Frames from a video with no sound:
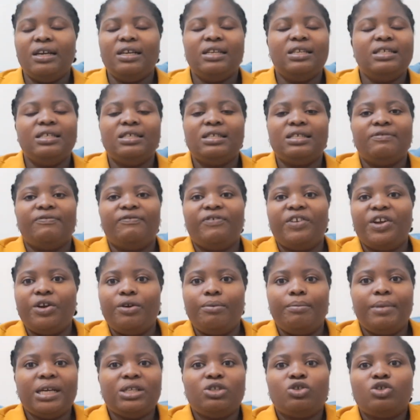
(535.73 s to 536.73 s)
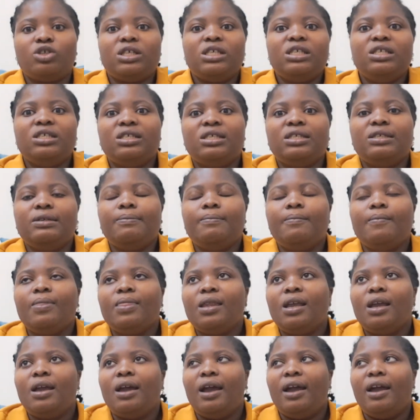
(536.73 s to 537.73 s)
It is very much easy.
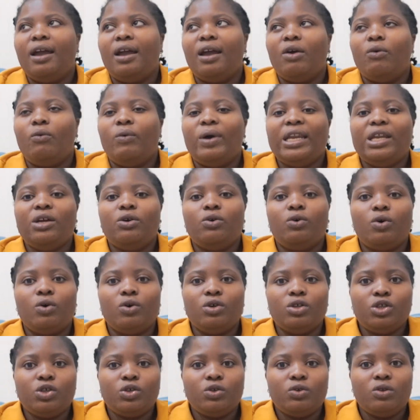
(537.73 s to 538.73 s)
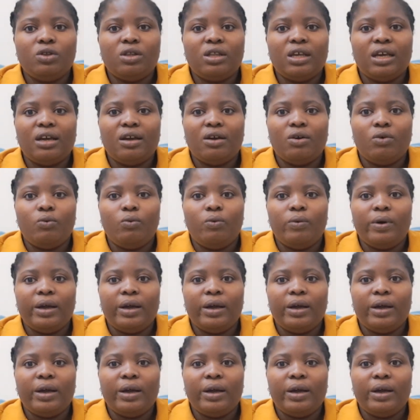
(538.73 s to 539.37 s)
When you go to the